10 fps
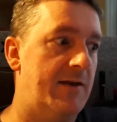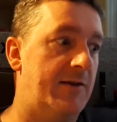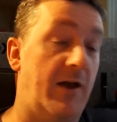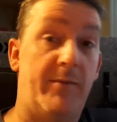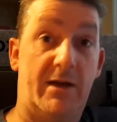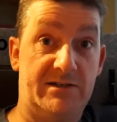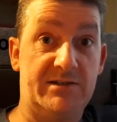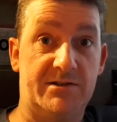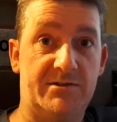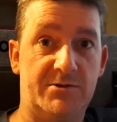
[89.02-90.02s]
and my
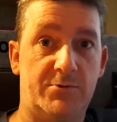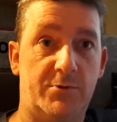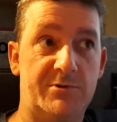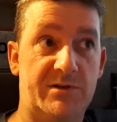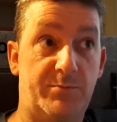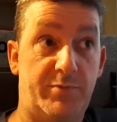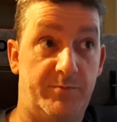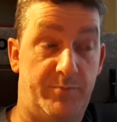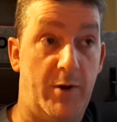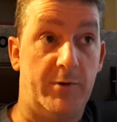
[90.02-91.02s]
sister too, who is a
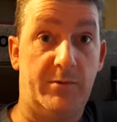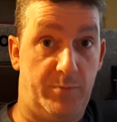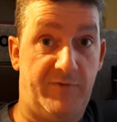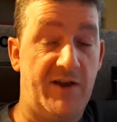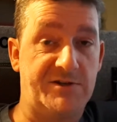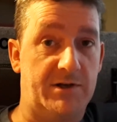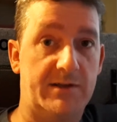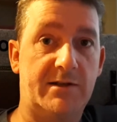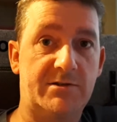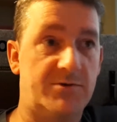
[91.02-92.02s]
poet professionally.
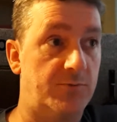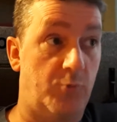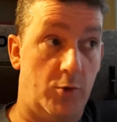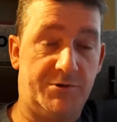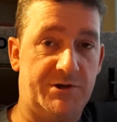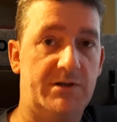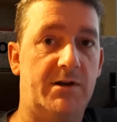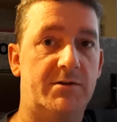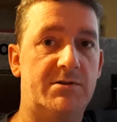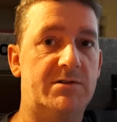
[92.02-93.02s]
That's what she
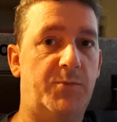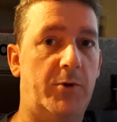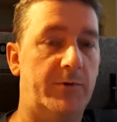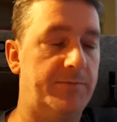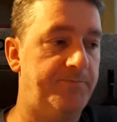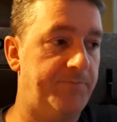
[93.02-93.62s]
does. She's a poet.